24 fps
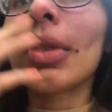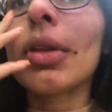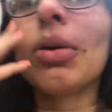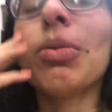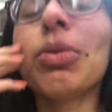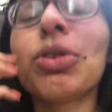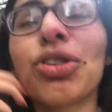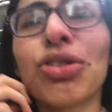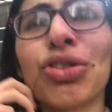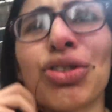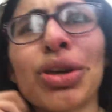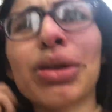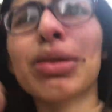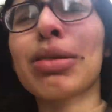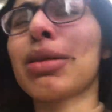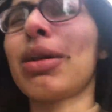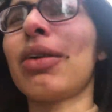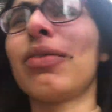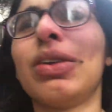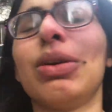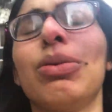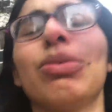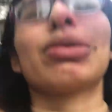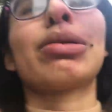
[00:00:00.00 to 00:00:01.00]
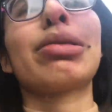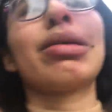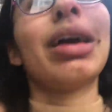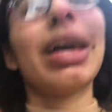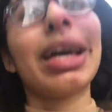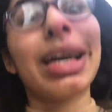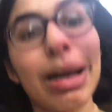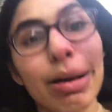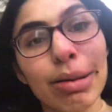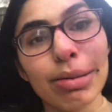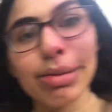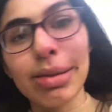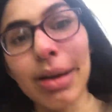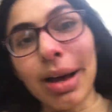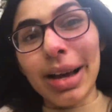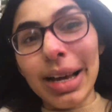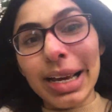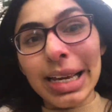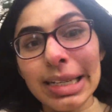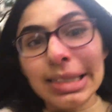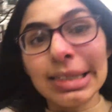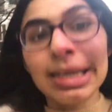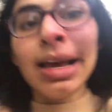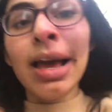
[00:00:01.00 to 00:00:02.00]
which was just lovely. We were sitting
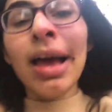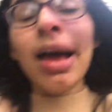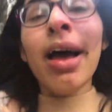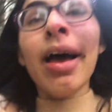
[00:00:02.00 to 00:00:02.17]
outside.